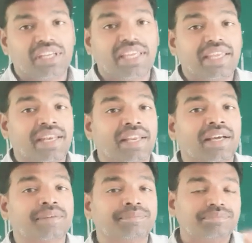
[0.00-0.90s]

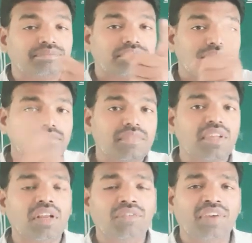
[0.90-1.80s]
in
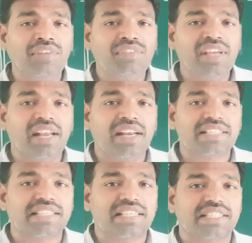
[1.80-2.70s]
when we are
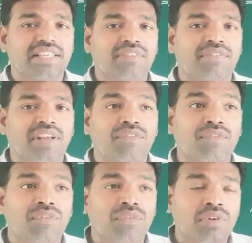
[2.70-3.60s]
discussing,
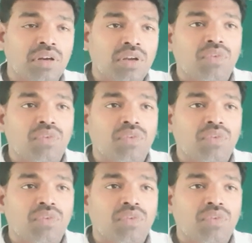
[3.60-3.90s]
when